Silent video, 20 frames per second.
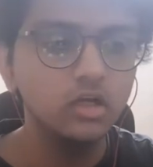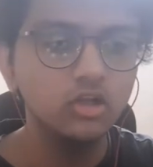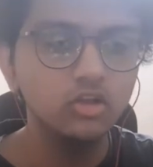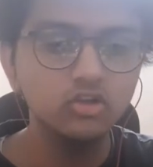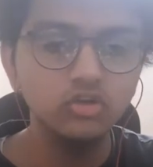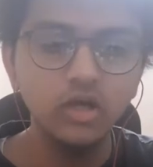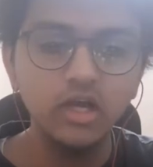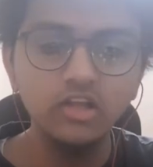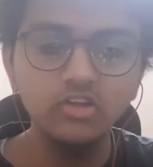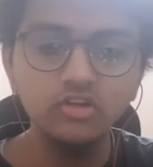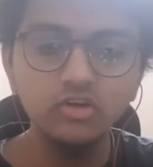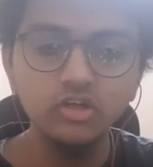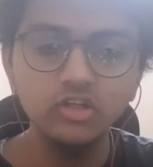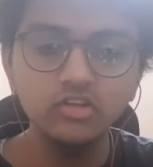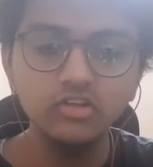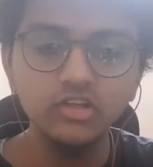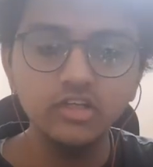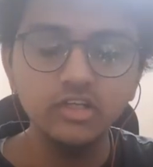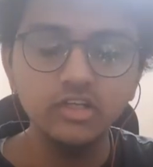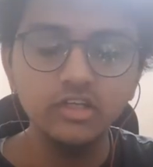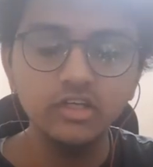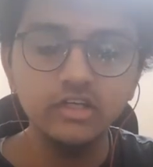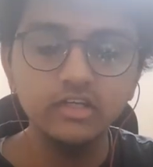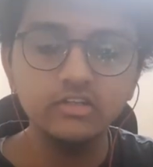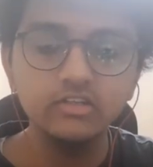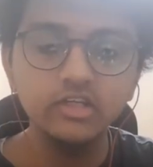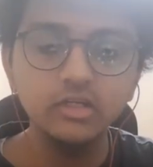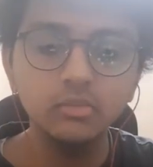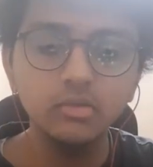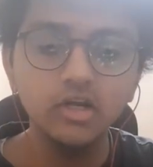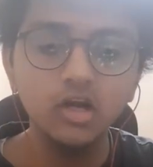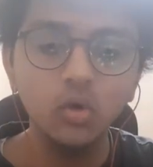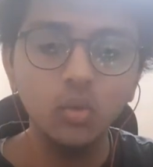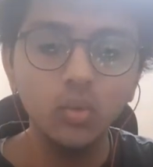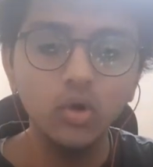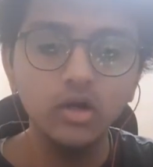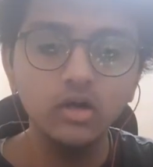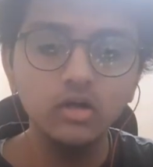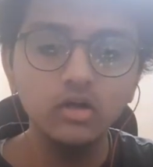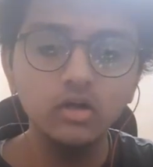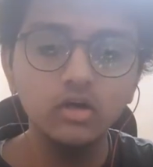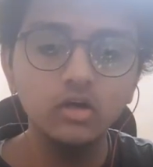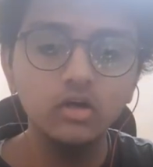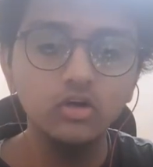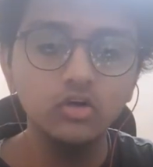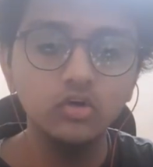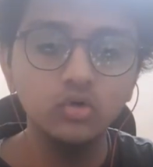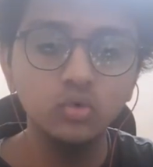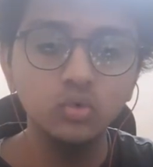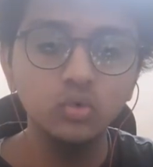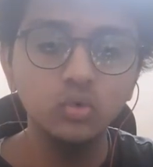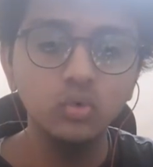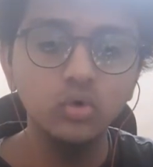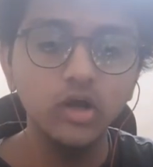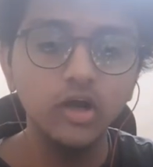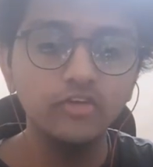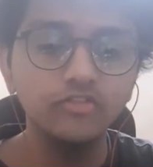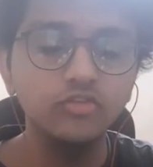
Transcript: So as you can see, its neighbor are 1, 2 and